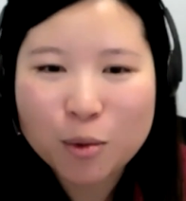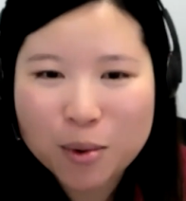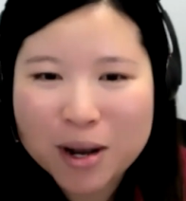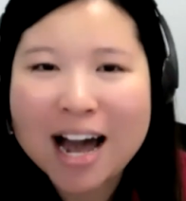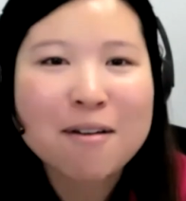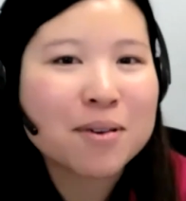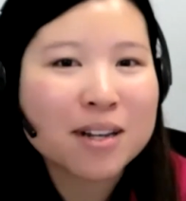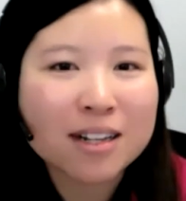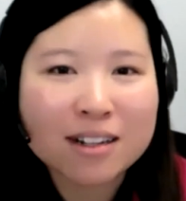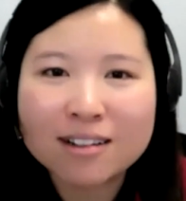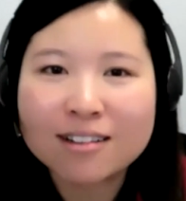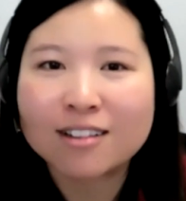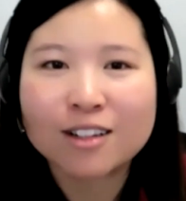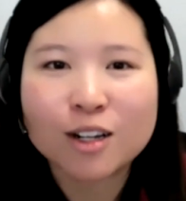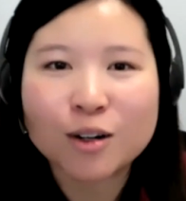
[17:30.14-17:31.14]
though we have been
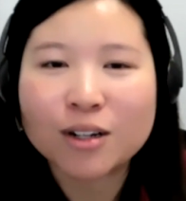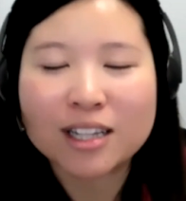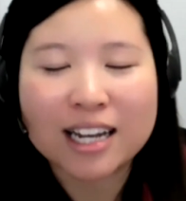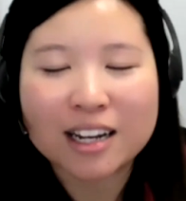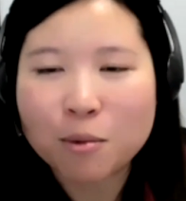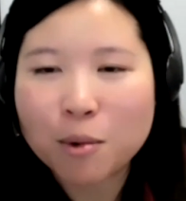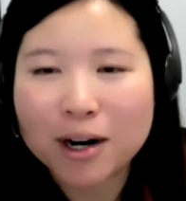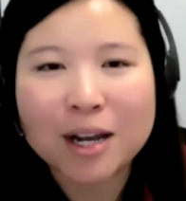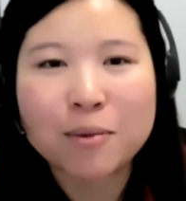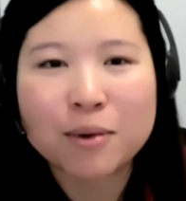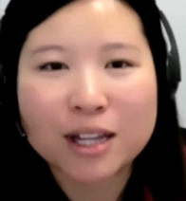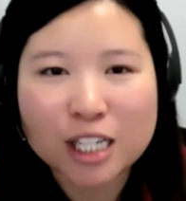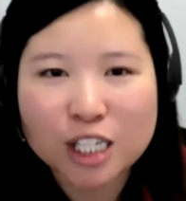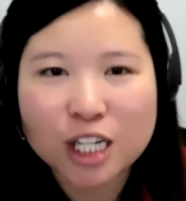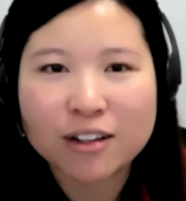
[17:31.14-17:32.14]
like working
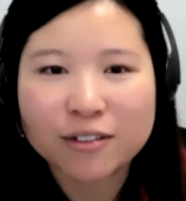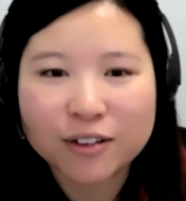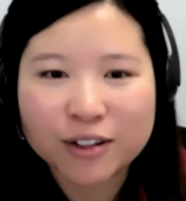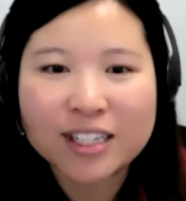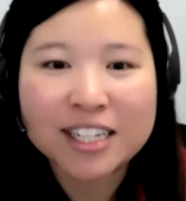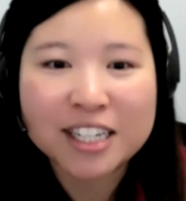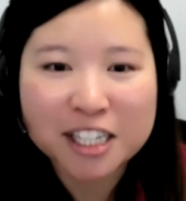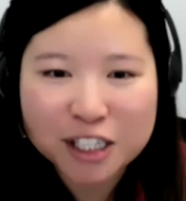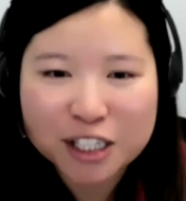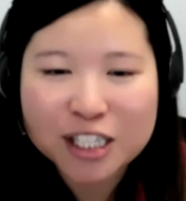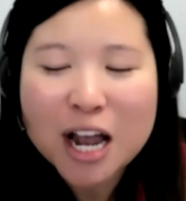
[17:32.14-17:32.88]
with each other for years,